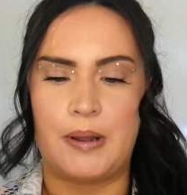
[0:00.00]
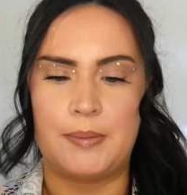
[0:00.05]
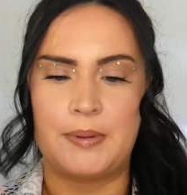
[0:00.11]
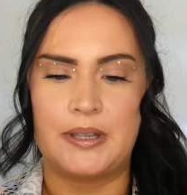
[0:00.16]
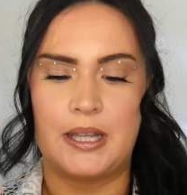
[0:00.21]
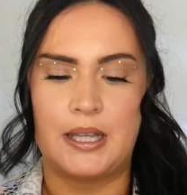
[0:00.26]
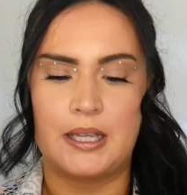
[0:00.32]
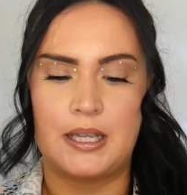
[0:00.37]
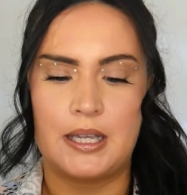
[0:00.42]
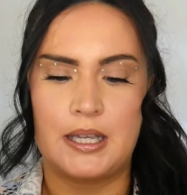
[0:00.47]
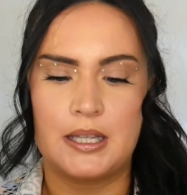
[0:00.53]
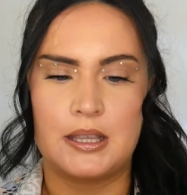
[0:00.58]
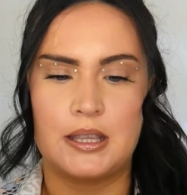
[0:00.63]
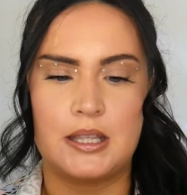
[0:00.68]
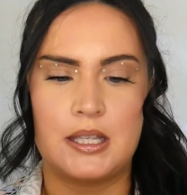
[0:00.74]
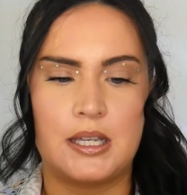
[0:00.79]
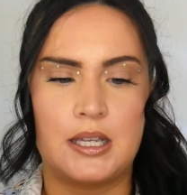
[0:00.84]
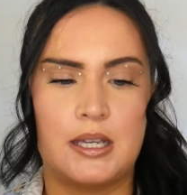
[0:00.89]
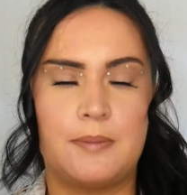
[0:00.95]
been liking
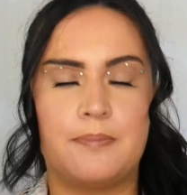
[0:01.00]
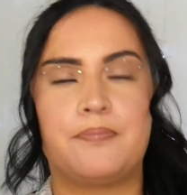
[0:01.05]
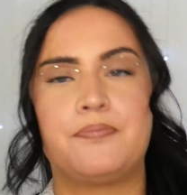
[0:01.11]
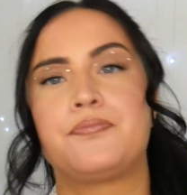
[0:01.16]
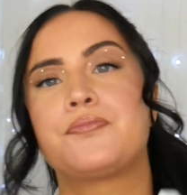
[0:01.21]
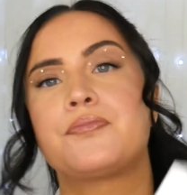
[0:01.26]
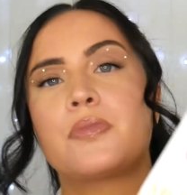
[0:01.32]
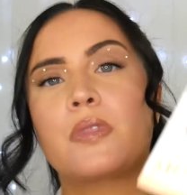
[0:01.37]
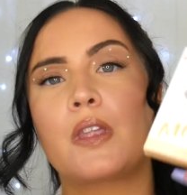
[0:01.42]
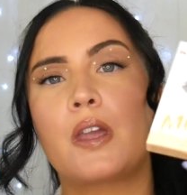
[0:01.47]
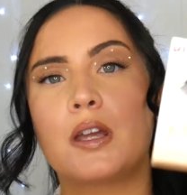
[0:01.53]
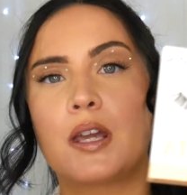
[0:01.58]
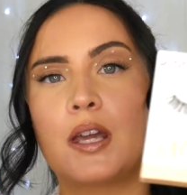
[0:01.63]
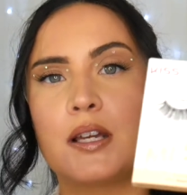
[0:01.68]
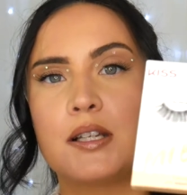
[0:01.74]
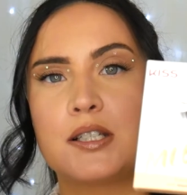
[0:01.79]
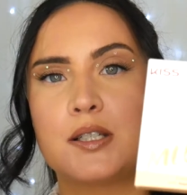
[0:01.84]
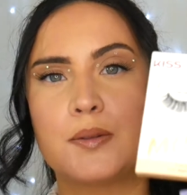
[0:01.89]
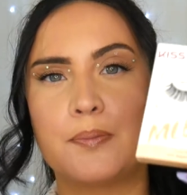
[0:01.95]
the
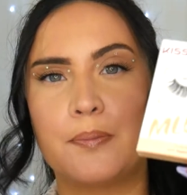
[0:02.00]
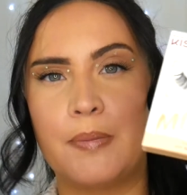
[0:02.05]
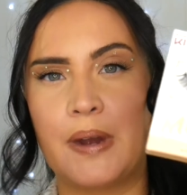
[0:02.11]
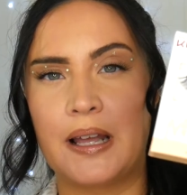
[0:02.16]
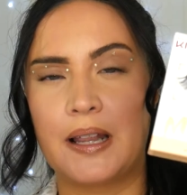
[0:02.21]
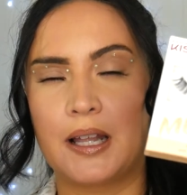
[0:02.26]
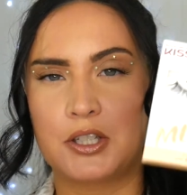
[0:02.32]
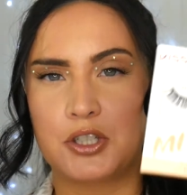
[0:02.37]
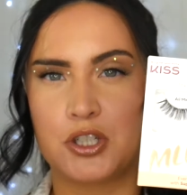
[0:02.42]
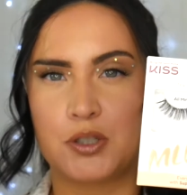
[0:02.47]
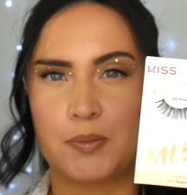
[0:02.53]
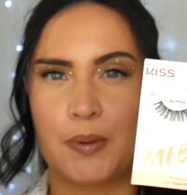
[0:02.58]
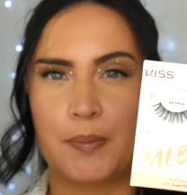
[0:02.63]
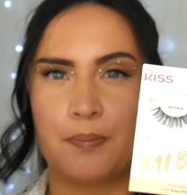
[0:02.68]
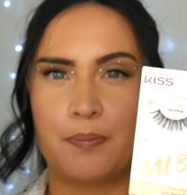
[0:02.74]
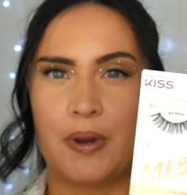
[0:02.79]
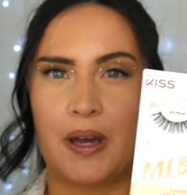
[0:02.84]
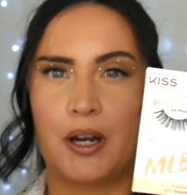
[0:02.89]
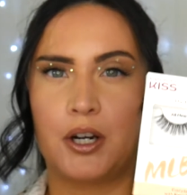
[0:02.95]
Kiss My Lashes
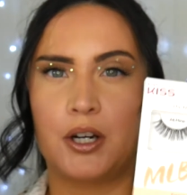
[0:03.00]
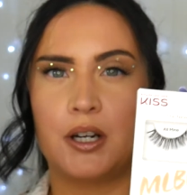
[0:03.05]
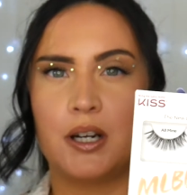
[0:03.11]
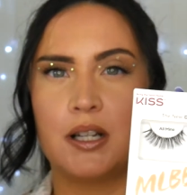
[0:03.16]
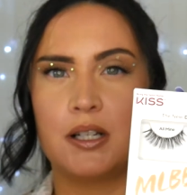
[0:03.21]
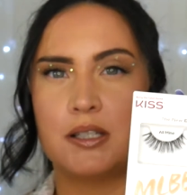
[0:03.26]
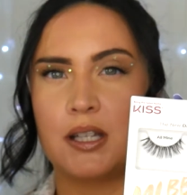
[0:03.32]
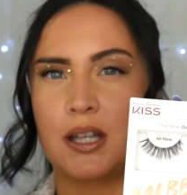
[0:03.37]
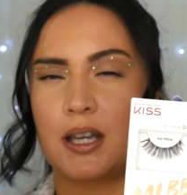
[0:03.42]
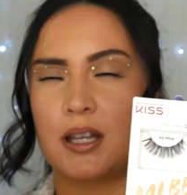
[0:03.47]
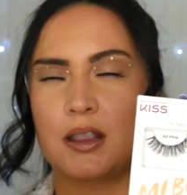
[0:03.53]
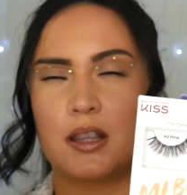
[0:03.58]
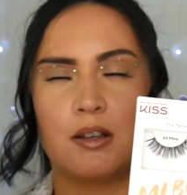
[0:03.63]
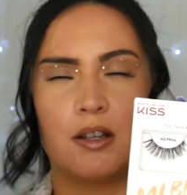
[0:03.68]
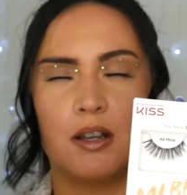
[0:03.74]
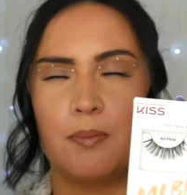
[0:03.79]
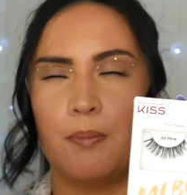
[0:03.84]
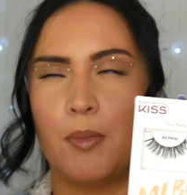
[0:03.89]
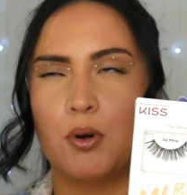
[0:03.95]
But Better. It's like
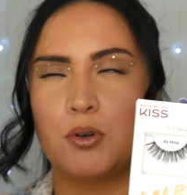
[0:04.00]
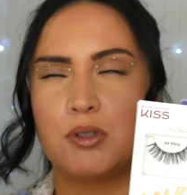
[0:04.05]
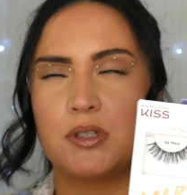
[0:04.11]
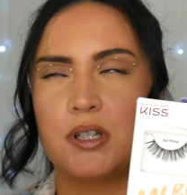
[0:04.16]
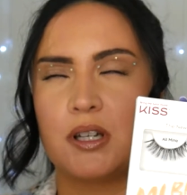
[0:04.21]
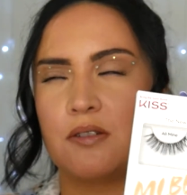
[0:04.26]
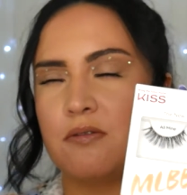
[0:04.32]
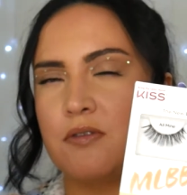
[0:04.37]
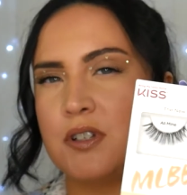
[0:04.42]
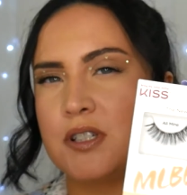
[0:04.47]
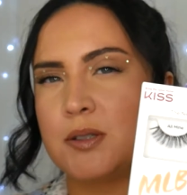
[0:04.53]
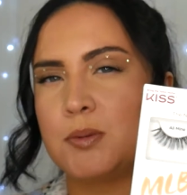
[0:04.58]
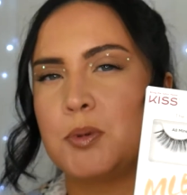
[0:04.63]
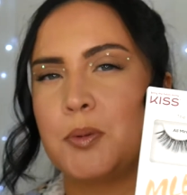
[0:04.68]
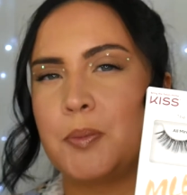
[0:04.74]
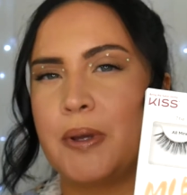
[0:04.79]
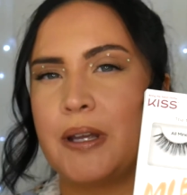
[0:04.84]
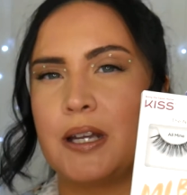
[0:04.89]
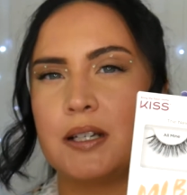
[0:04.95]
the most
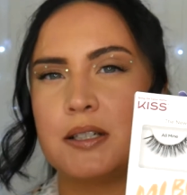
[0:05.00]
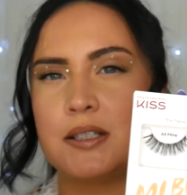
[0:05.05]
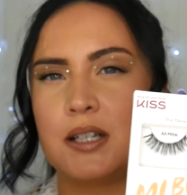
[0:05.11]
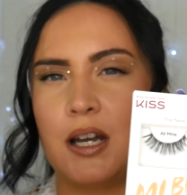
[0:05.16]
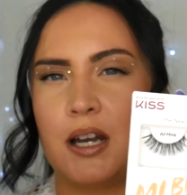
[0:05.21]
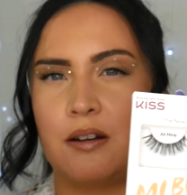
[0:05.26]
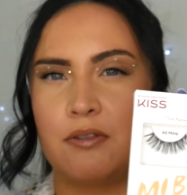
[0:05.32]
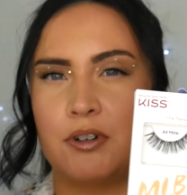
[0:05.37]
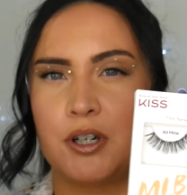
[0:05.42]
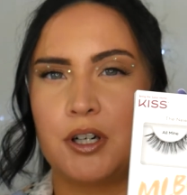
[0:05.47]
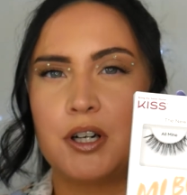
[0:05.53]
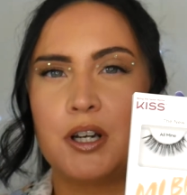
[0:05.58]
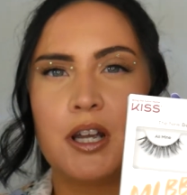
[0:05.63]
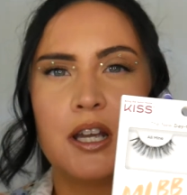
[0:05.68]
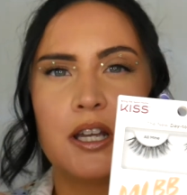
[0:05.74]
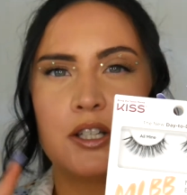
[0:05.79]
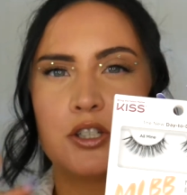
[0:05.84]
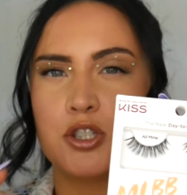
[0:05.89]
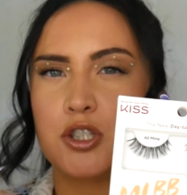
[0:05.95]
invisible band ever.
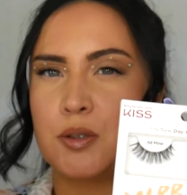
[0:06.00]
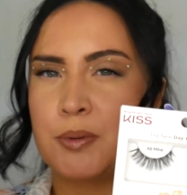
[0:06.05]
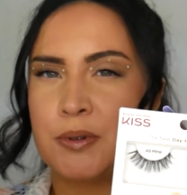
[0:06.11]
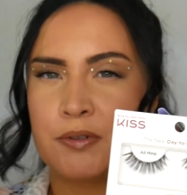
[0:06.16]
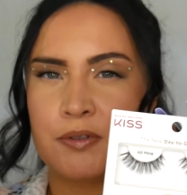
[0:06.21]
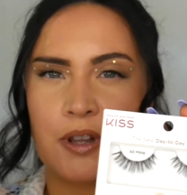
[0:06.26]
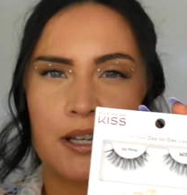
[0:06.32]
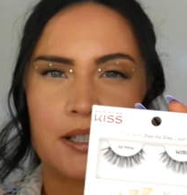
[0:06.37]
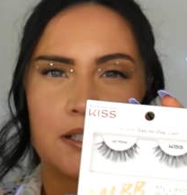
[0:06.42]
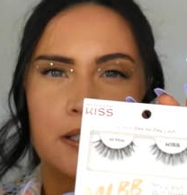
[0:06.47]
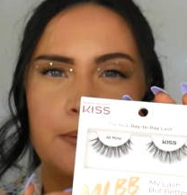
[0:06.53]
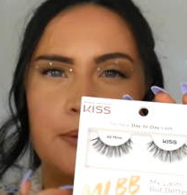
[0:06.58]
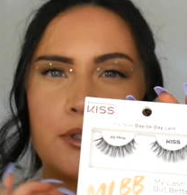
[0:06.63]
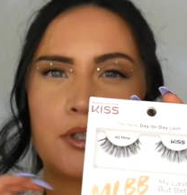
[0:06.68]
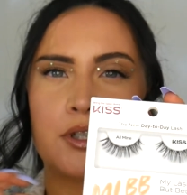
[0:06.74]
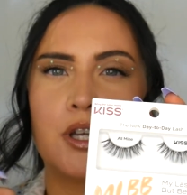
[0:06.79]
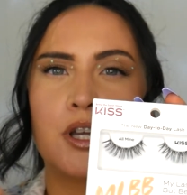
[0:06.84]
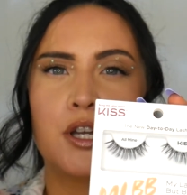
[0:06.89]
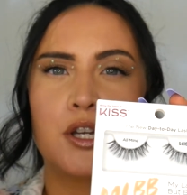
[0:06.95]
Super
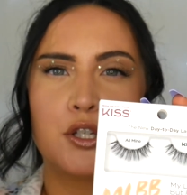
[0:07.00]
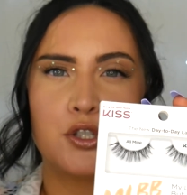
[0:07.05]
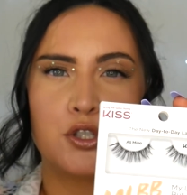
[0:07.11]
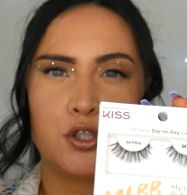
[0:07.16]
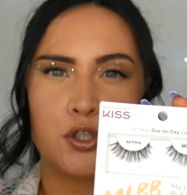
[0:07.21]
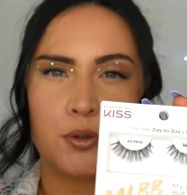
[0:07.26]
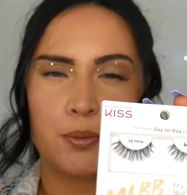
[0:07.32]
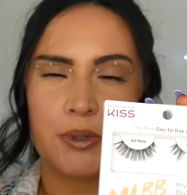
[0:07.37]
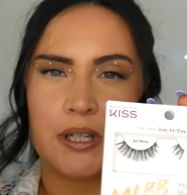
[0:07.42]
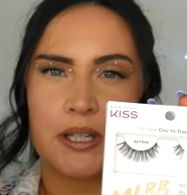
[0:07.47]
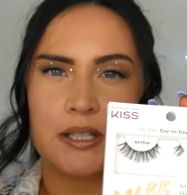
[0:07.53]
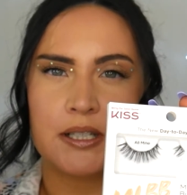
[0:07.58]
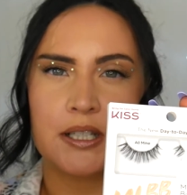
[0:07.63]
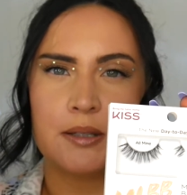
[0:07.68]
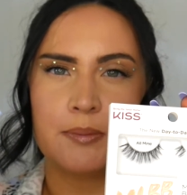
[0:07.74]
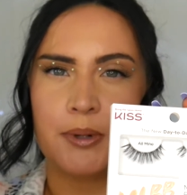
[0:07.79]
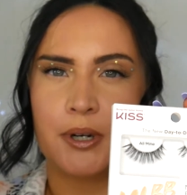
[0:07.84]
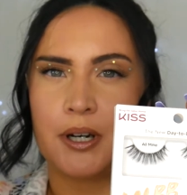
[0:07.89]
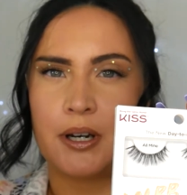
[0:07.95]
flexible, super easy to put